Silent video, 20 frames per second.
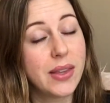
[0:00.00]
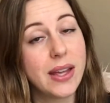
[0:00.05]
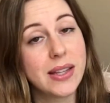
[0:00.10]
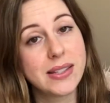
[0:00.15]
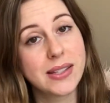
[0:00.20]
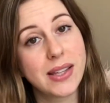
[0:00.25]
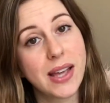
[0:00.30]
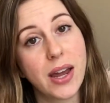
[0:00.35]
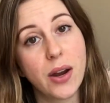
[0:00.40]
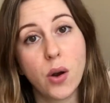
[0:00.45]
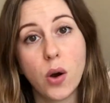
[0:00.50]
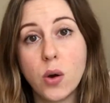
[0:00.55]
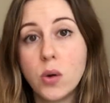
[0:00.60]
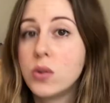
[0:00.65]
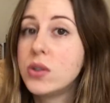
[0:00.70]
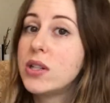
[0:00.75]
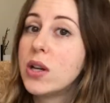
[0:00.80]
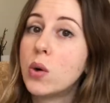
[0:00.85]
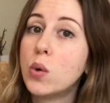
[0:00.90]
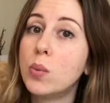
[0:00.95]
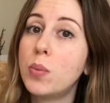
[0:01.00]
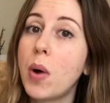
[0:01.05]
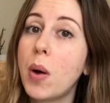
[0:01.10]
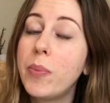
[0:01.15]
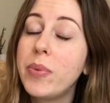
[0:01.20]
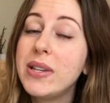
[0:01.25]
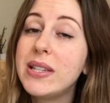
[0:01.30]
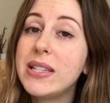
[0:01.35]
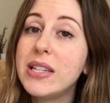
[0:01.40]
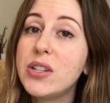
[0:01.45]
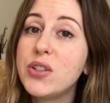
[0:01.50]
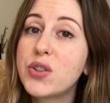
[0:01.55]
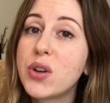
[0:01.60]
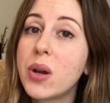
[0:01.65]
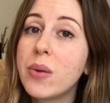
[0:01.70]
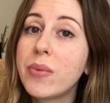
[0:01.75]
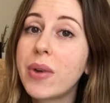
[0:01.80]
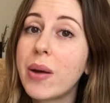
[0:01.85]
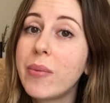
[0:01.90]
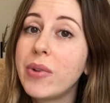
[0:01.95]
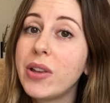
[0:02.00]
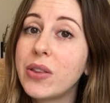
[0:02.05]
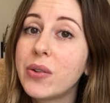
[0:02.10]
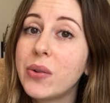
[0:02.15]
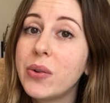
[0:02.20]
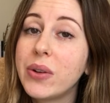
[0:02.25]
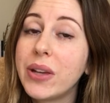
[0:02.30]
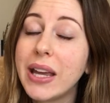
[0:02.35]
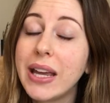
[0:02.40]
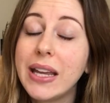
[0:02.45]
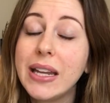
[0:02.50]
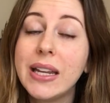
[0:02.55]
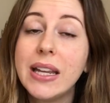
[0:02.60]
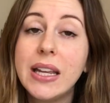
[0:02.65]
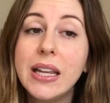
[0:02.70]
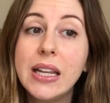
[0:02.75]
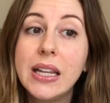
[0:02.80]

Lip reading: That's that whole tall poppy syndrome coming through again.